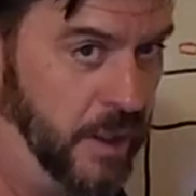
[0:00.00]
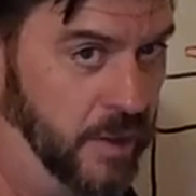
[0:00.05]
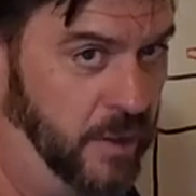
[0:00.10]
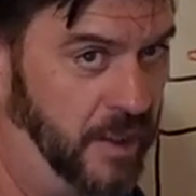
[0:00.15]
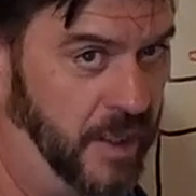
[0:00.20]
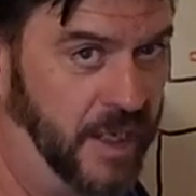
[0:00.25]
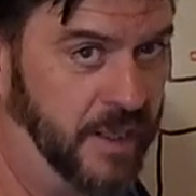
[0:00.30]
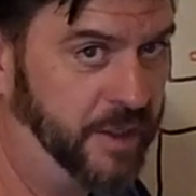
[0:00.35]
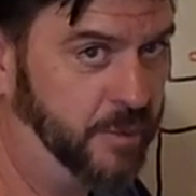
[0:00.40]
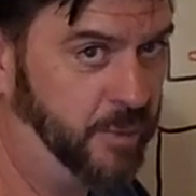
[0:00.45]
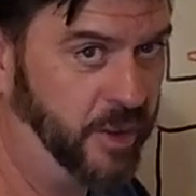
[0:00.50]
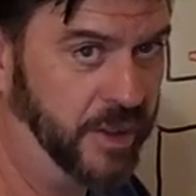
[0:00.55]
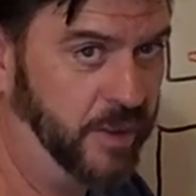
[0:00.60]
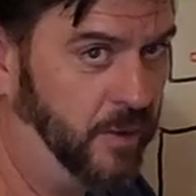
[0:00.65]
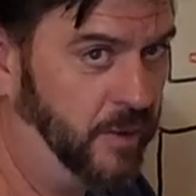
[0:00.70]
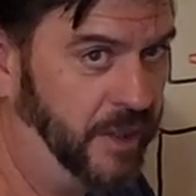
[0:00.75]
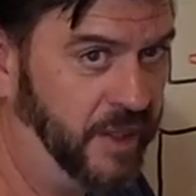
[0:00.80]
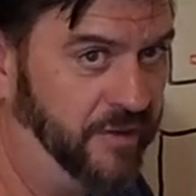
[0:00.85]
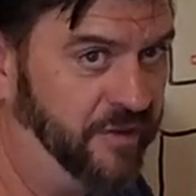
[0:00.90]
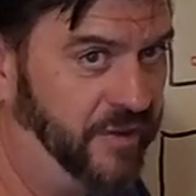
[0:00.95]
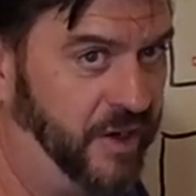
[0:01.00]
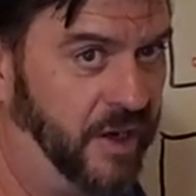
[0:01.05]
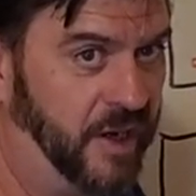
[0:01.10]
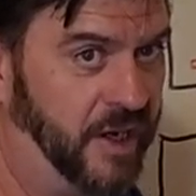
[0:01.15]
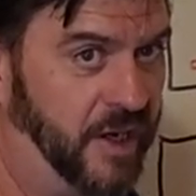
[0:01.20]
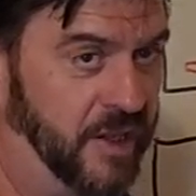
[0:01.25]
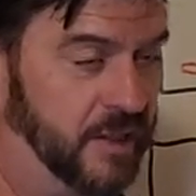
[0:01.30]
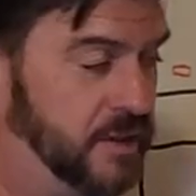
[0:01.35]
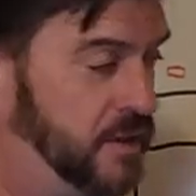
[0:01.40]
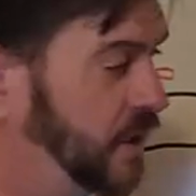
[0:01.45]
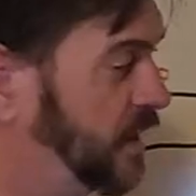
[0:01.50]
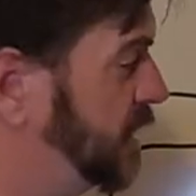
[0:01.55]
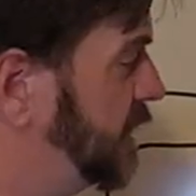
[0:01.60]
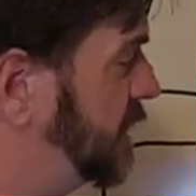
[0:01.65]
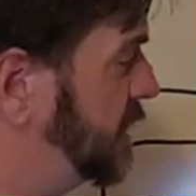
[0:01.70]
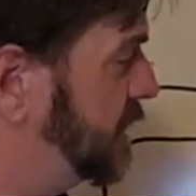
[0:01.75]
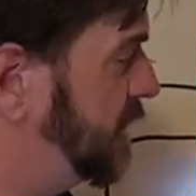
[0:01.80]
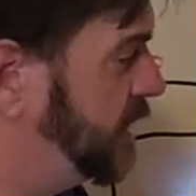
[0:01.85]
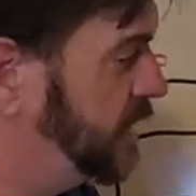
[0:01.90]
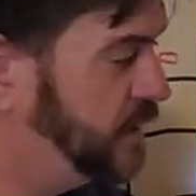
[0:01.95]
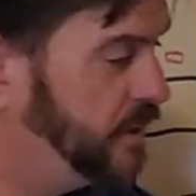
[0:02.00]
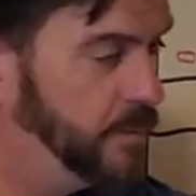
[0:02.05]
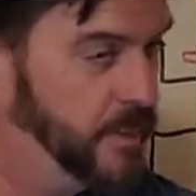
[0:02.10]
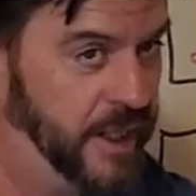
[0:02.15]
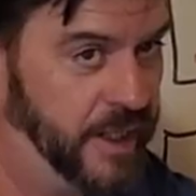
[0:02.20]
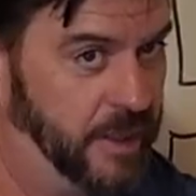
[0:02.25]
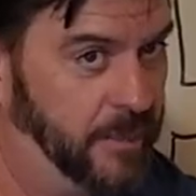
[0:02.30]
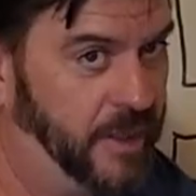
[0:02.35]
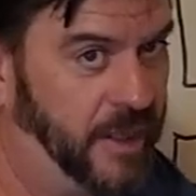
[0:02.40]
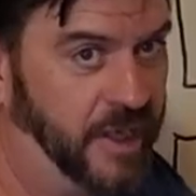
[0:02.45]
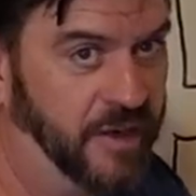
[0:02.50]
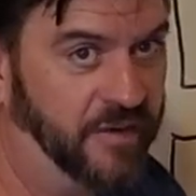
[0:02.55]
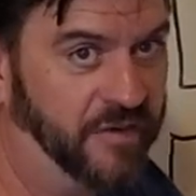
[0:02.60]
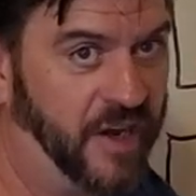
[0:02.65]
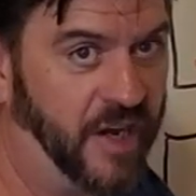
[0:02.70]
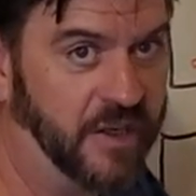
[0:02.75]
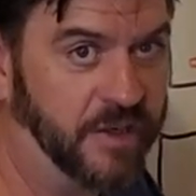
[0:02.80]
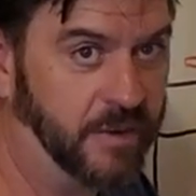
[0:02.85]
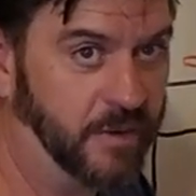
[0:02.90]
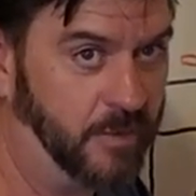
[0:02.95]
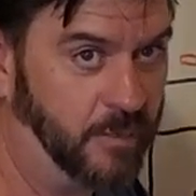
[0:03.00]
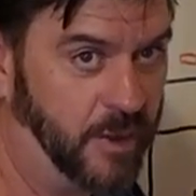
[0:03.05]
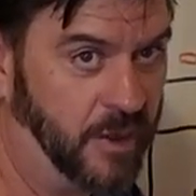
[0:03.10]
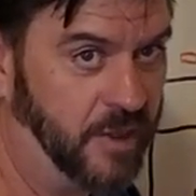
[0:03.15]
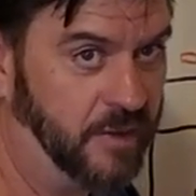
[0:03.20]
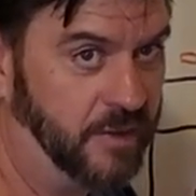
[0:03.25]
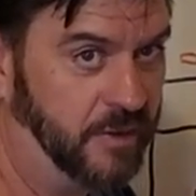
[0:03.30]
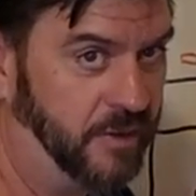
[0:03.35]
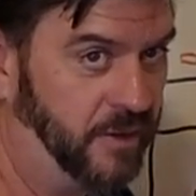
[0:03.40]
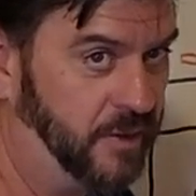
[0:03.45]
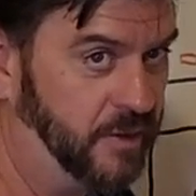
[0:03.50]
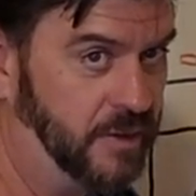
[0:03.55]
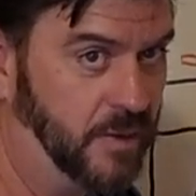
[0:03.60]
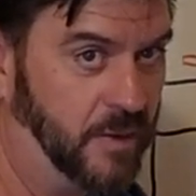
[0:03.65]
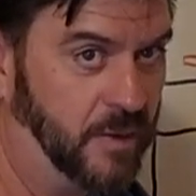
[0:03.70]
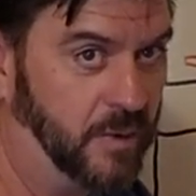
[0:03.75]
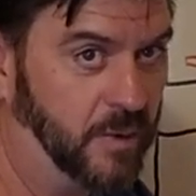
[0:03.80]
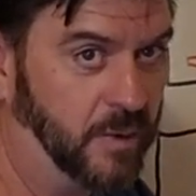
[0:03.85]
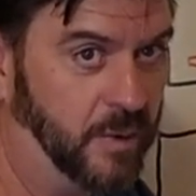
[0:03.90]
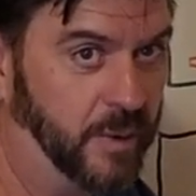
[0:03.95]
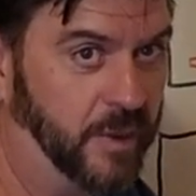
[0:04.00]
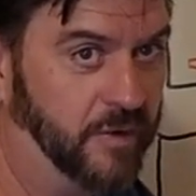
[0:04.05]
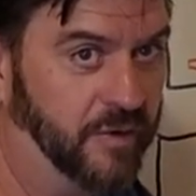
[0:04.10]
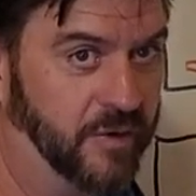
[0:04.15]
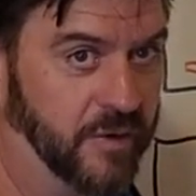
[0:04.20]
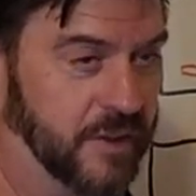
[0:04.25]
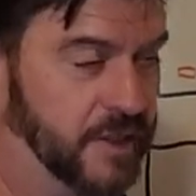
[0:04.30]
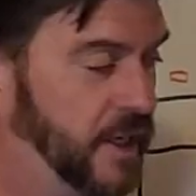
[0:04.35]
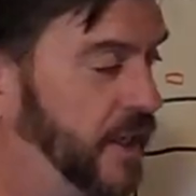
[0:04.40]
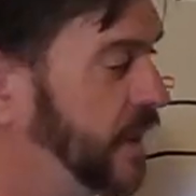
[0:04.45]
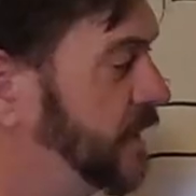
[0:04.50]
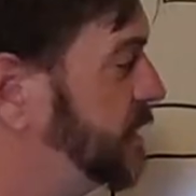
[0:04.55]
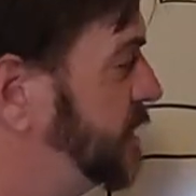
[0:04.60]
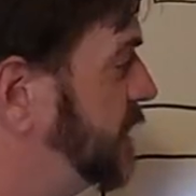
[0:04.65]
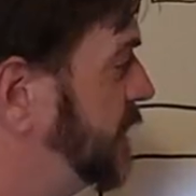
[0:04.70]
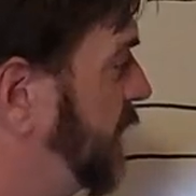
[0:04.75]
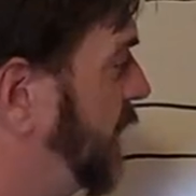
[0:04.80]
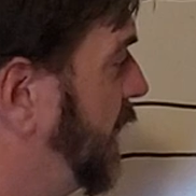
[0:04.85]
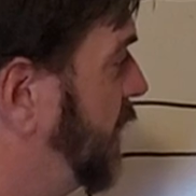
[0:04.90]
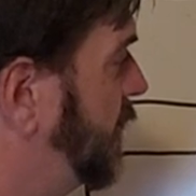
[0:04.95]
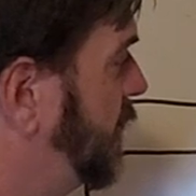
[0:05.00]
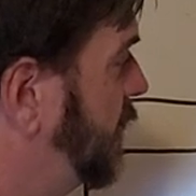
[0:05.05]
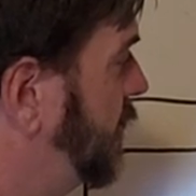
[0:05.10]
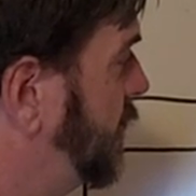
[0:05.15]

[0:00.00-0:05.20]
you can't sprinkle any fairy dust on these things and make them manufacture a modular. There's a whole different science to that.